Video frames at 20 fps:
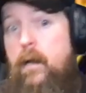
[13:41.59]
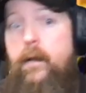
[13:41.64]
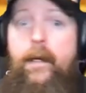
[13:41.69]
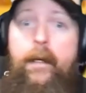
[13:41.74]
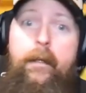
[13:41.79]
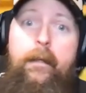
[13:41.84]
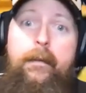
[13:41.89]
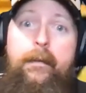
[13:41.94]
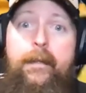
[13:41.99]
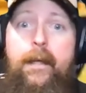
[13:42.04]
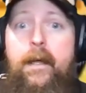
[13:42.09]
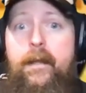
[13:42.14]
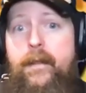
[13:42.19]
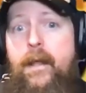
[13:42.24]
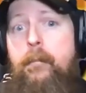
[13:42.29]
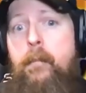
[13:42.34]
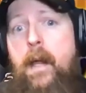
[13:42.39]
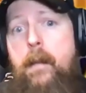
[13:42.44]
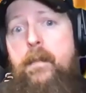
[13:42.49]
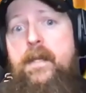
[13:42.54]
okay
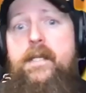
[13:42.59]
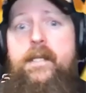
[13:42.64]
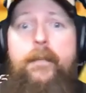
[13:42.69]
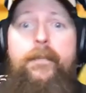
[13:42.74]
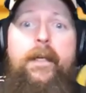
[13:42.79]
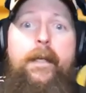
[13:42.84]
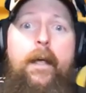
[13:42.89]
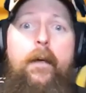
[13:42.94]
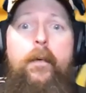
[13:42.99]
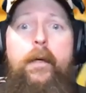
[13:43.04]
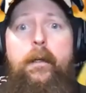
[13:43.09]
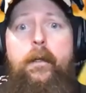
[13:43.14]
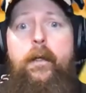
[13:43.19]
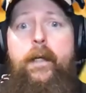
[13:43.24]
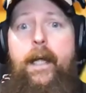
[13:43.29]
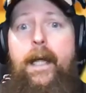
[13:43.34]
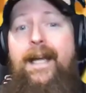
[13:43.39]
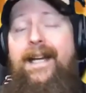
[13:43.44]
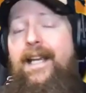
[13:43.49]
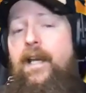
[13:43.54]
yeah that might be something i want to
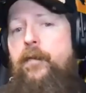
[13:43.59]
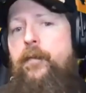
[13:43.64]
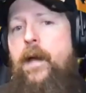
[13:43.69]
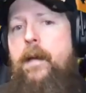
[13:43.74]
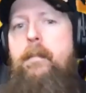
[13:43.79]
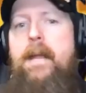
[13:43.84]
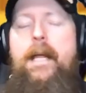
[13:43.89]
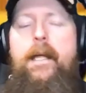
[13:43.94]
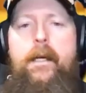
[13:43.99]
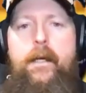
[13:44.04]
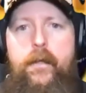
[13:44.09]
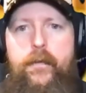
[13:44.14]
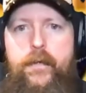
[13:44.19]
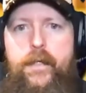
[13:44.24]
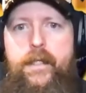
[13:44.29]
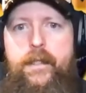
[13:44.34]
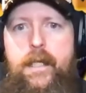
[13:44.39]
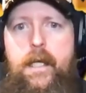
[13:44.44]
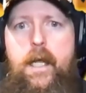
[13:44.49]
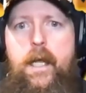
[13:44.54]
look at if i make
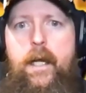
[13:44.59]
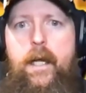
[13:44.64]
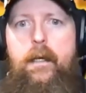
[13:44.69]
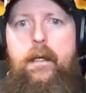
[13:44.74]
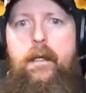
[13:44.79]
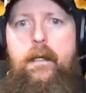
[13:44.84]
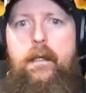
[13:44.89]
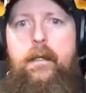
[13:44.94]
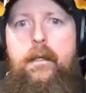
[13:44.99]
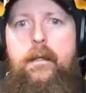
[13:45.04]
another design